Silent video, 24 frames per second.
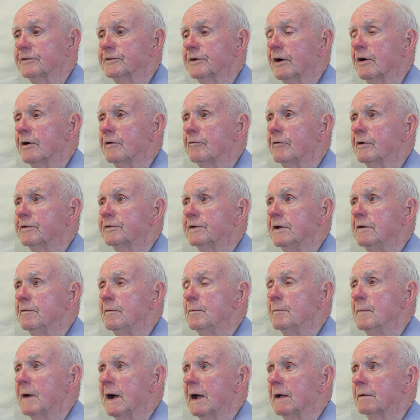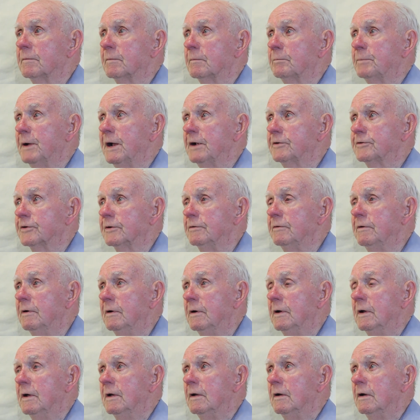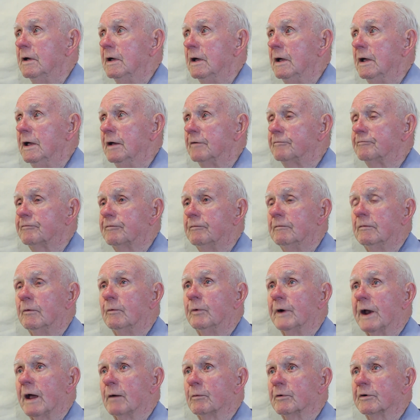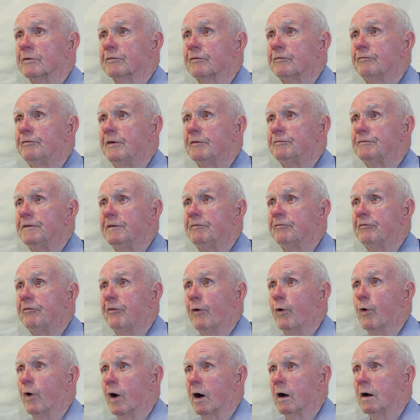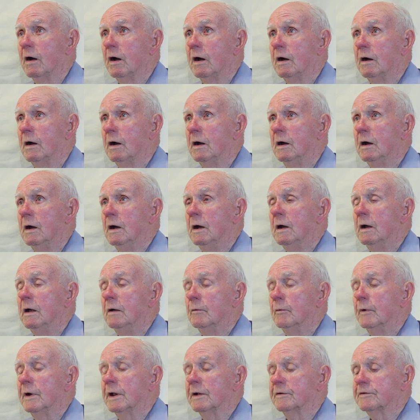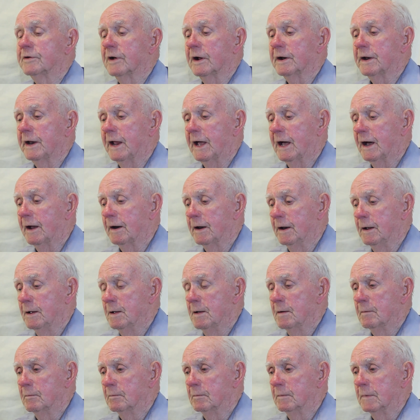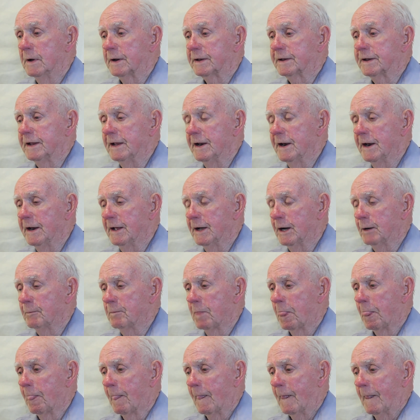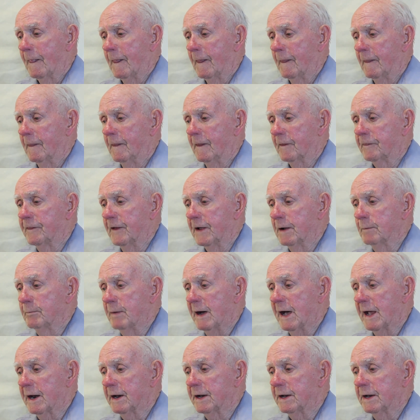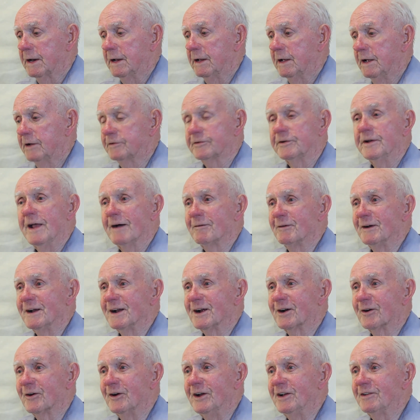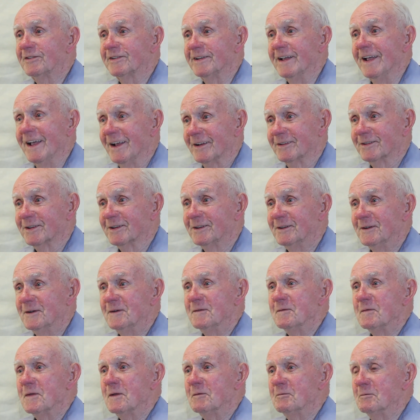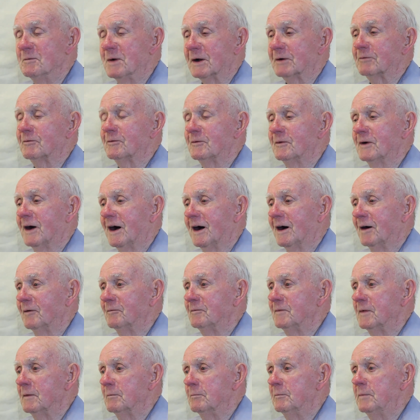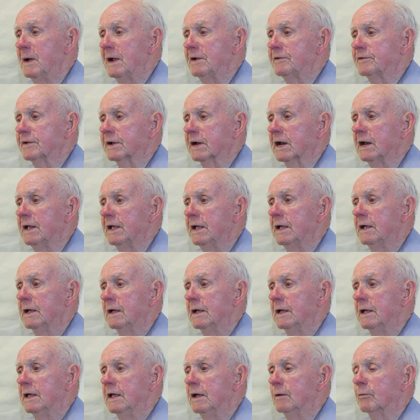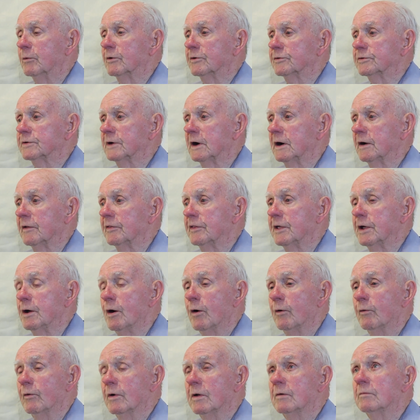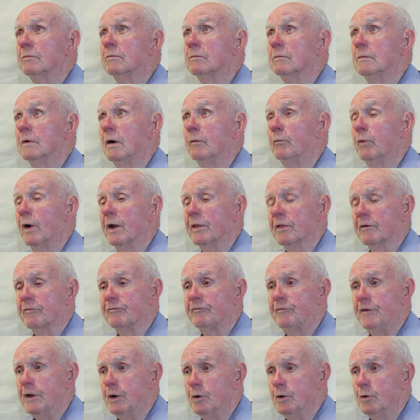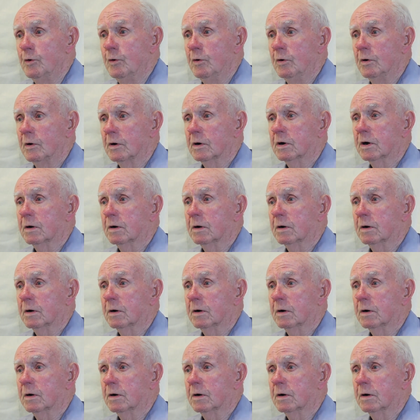started receiving my pension when I was 54, when it shut down. But then the thing about it, it's never increased since. But basically, it was one of the few